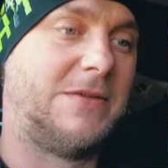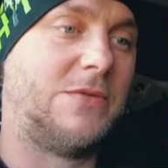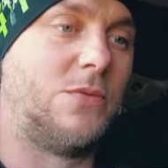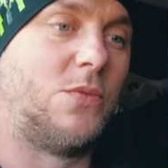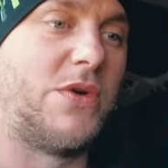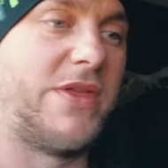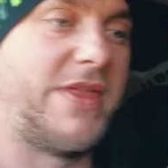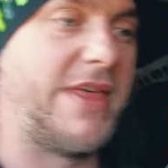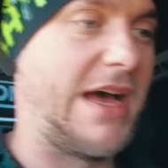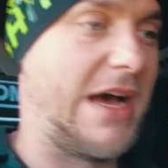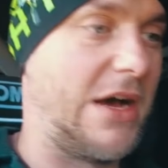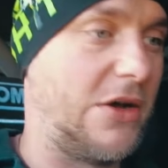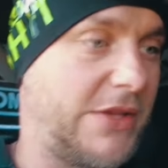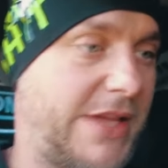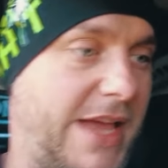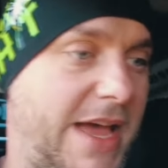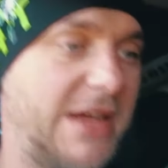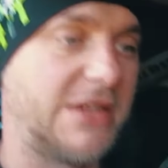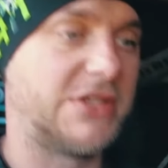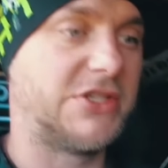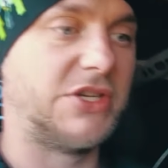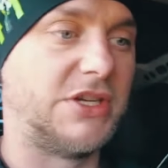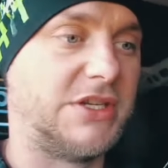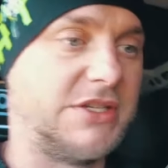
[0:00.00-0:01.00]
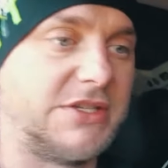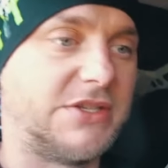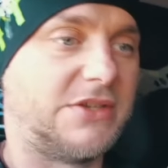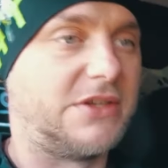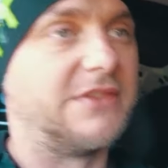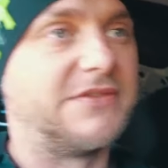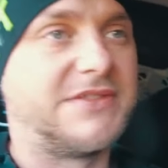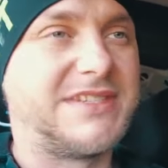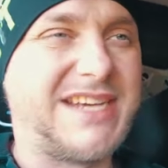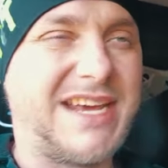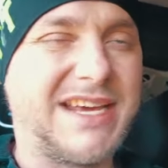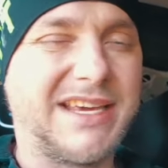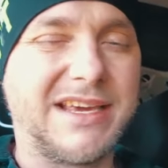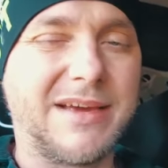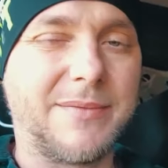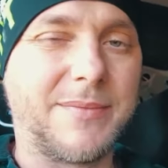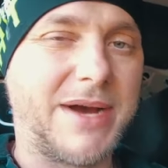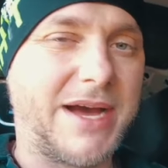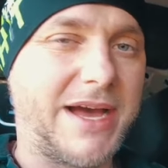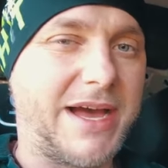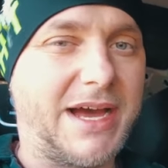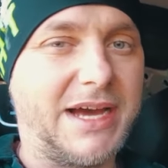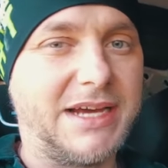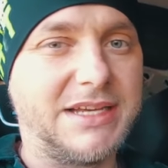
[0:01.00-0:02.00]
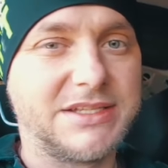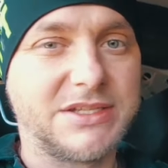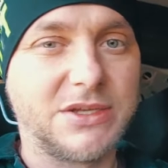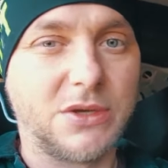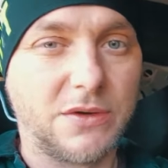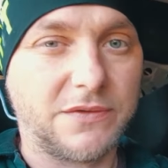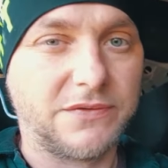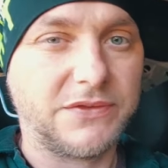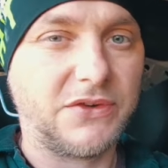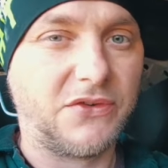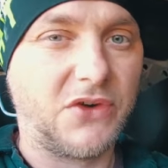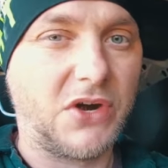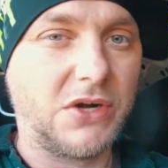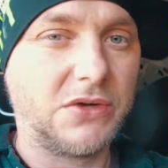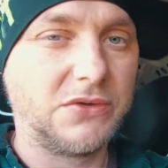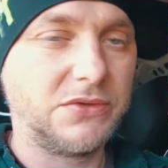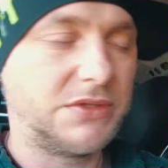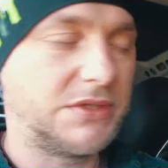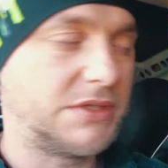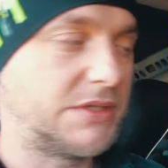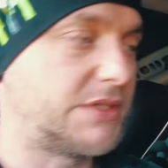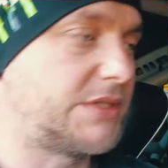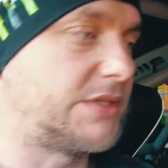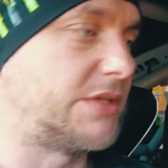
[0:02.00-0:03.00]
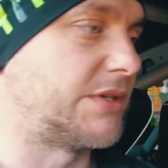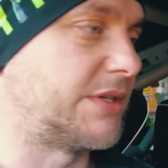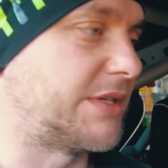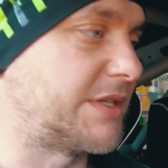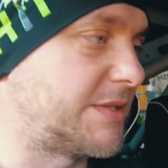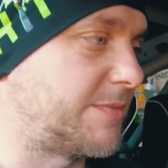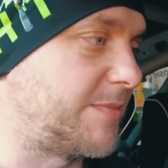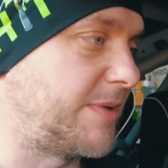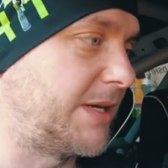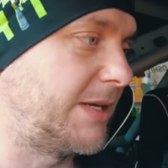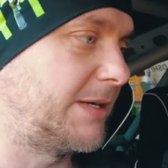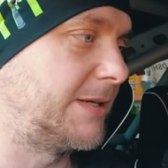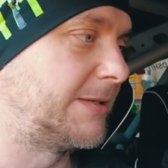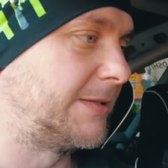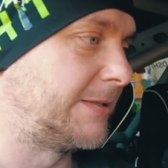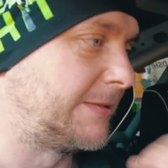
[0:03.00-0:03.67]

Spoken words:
without actually sort of taking my eyes off the road, so to speak.